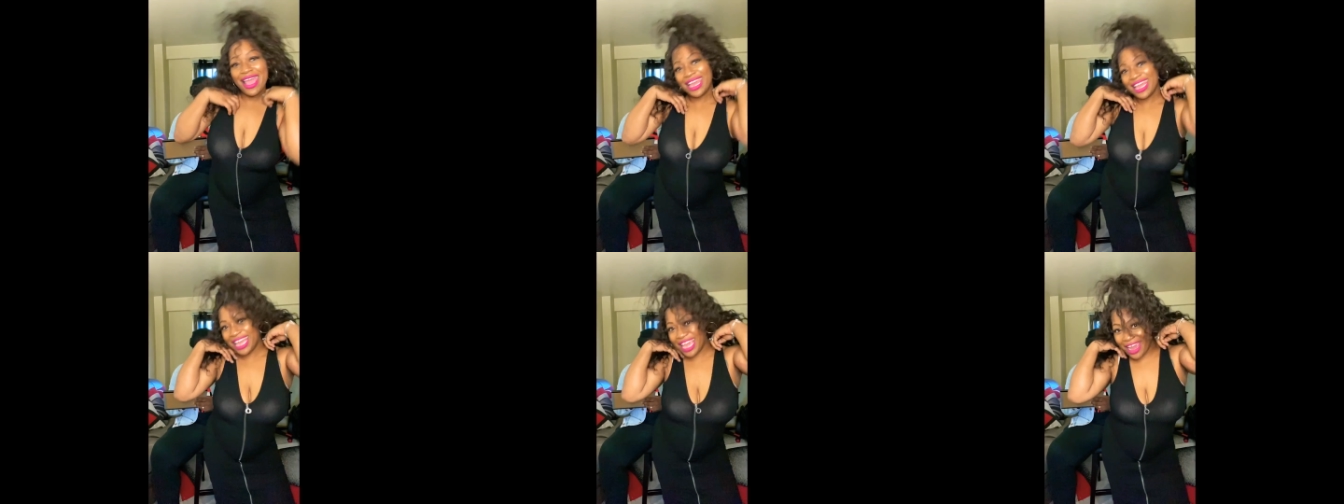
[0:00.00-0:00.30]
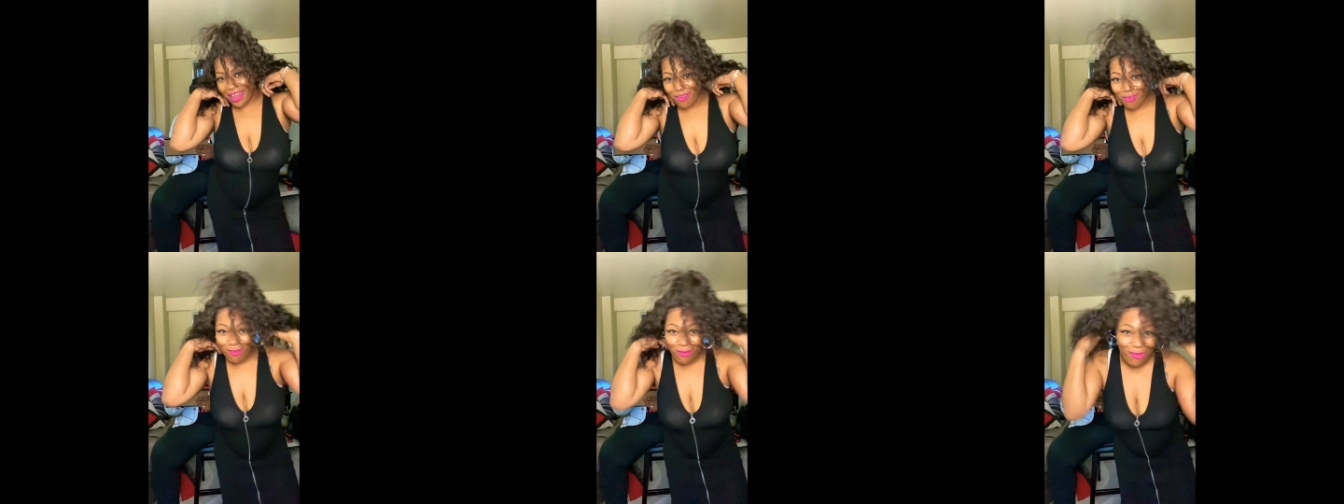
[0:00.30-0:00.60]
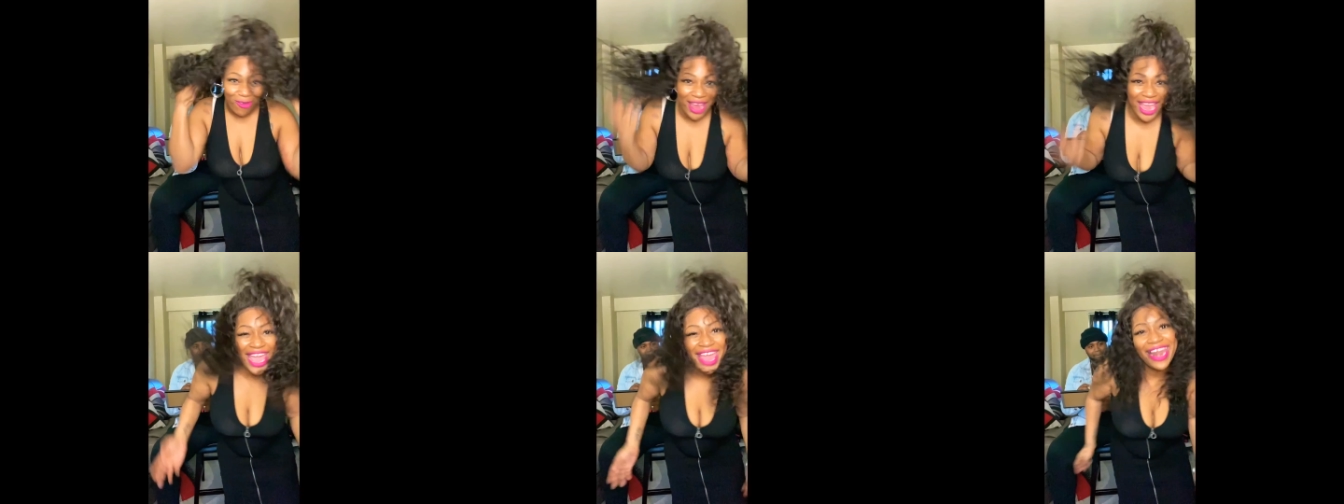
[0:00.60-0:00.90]
Get
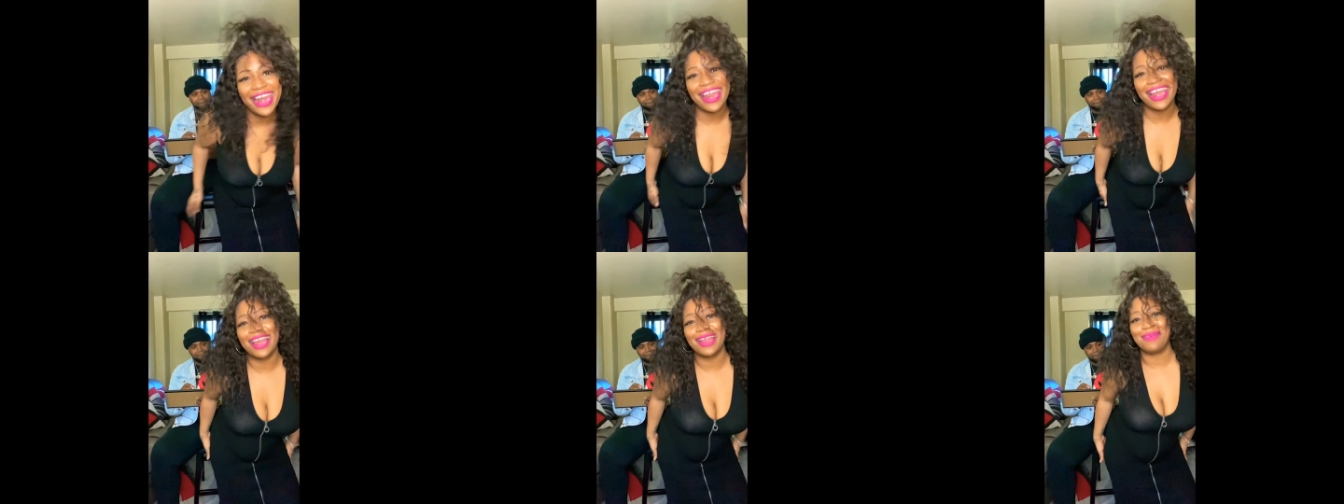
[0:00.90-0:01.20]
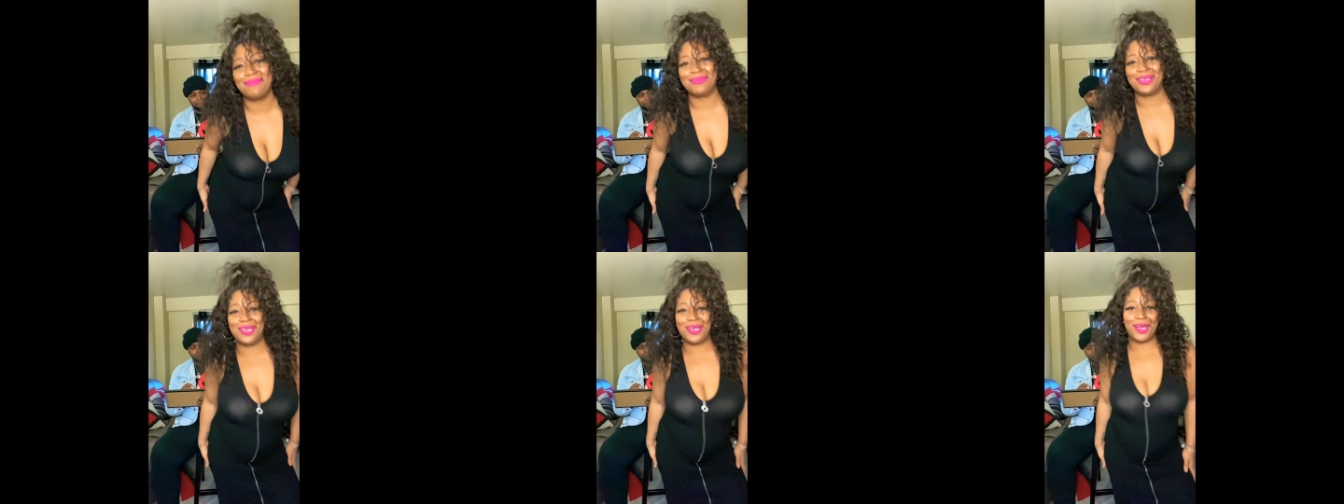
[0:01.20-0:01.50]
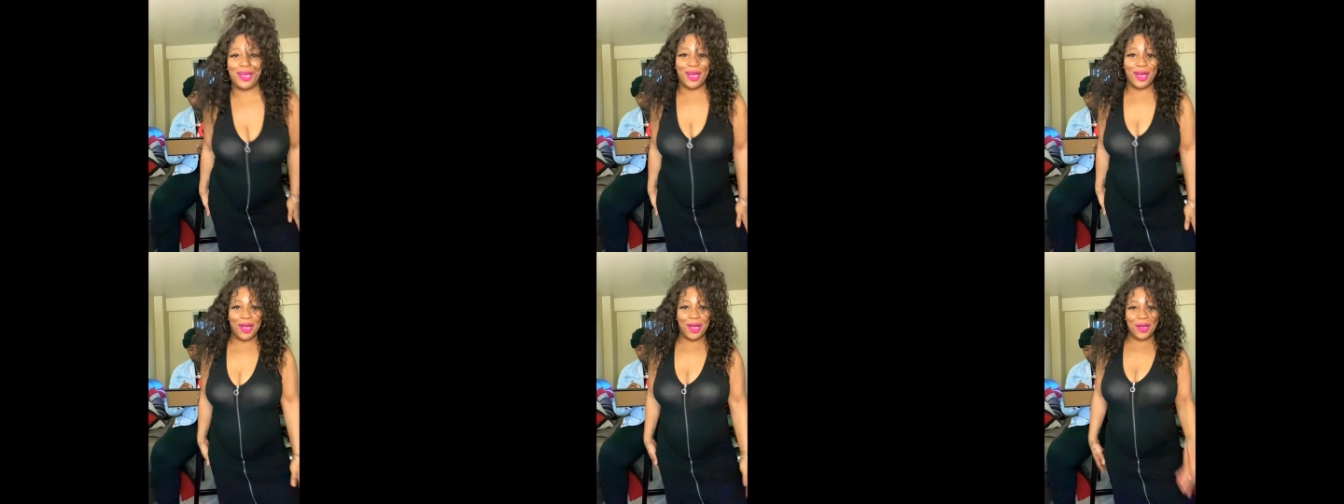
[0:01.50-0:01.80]
rid of them,
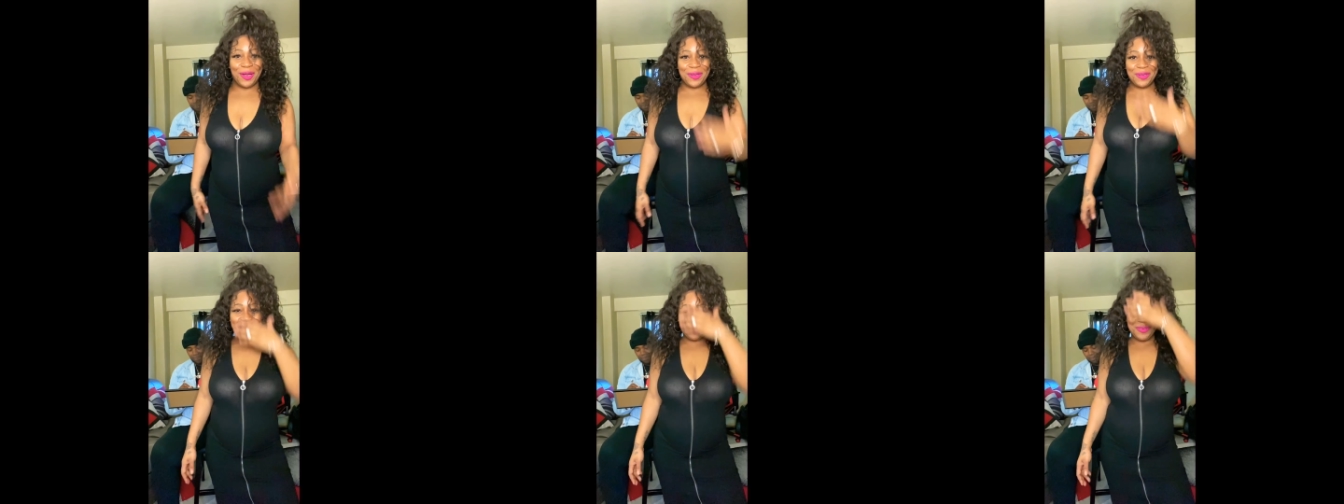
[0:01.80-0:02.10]
girl.